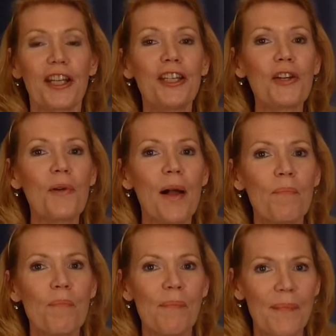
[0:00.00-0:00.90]
Can you
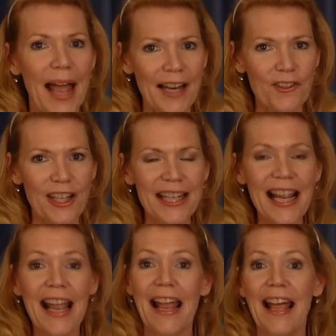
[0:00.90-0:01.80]
imagine?
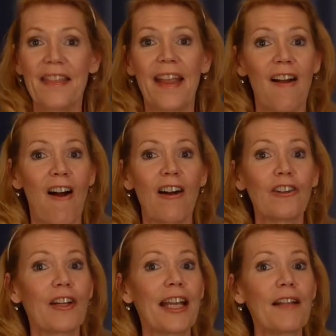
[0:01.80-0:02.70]
And they are
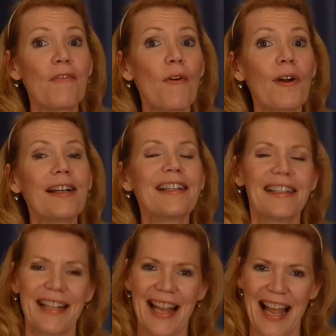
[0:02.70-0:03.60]
looking for
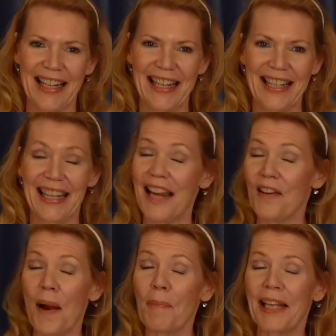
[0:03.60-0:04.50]
nannies. Get
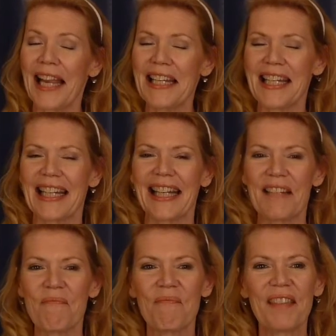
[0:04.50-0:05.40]
your application
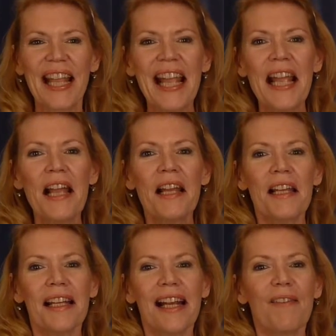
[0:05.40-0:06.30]
in.
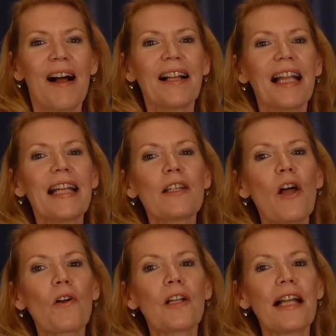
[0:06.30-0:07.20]
Well, in
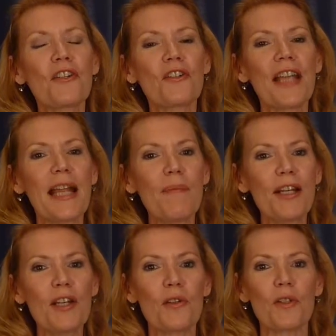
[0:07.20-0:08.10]
local
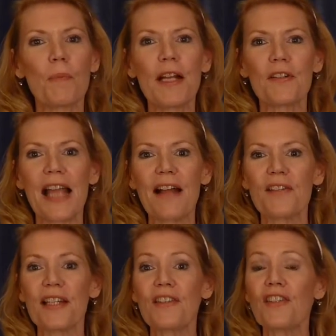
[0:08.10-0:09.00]
entertainment news, Peter
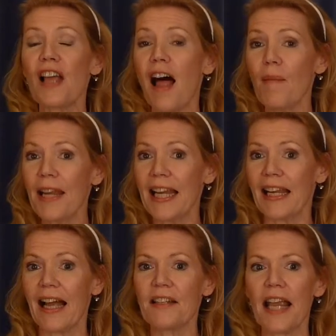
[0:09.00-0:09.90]
Townsend's
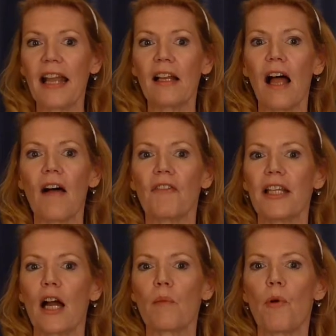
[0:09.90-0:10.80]
Tommy, a tale of the
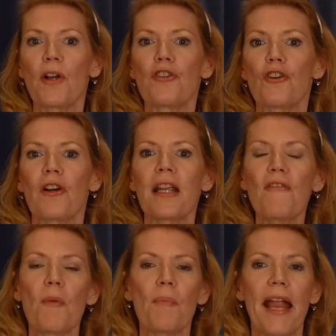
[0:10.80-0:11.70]
young boy's journey
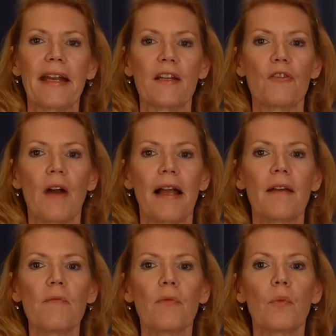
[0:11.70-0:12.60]
from pain and
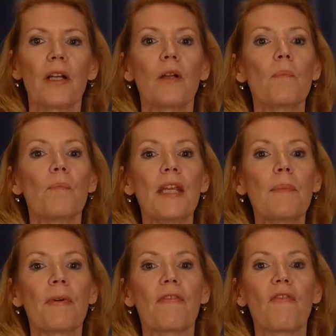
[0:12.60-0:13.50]
triumph, will be
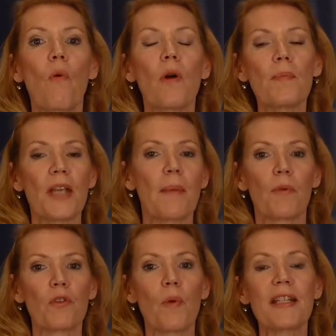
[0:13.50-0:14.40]
performed
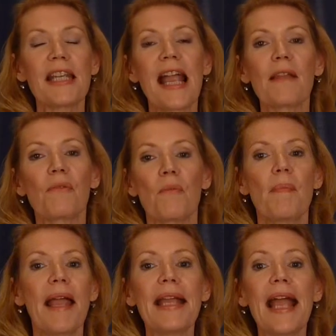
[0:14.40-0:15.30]
April 28th through
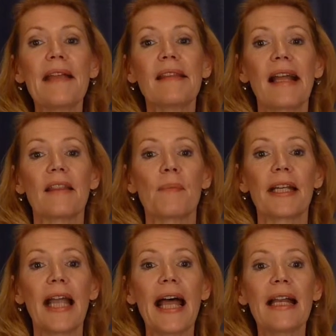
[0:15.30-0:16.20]
May 8th at the
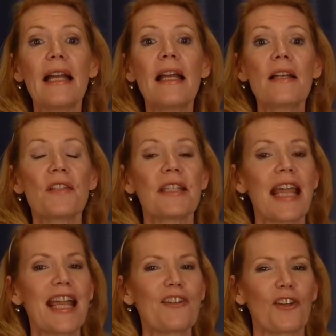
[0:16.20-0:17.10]
McKenna
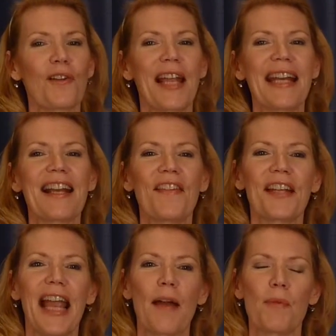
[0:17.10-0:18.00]
Stage, located on the
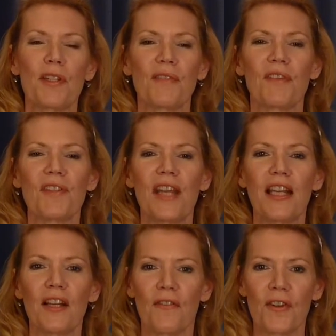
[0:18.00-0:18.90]
campus of the
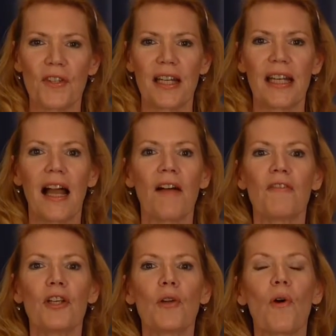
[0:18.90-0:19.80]
State University of
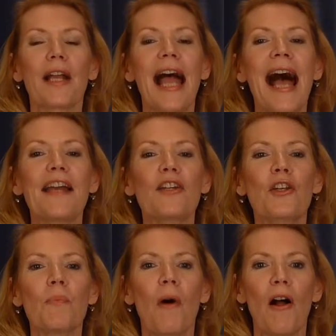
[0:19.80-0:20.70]
New York at
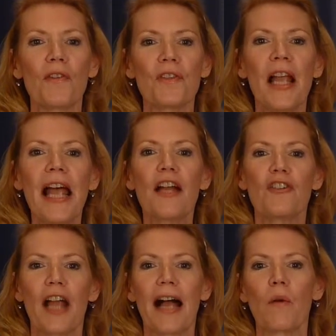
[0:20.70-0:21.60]
New Paltz.
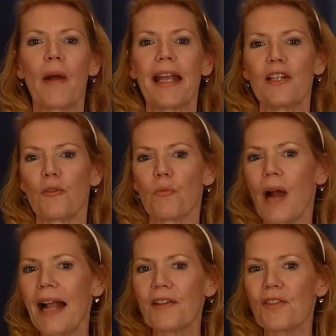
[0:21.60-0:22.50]
Jack Wade
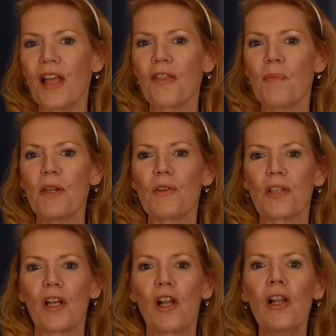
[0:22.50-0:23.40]
directs the
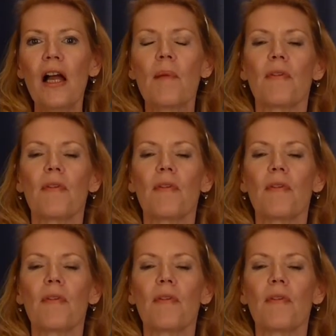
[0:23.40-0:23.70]
musical.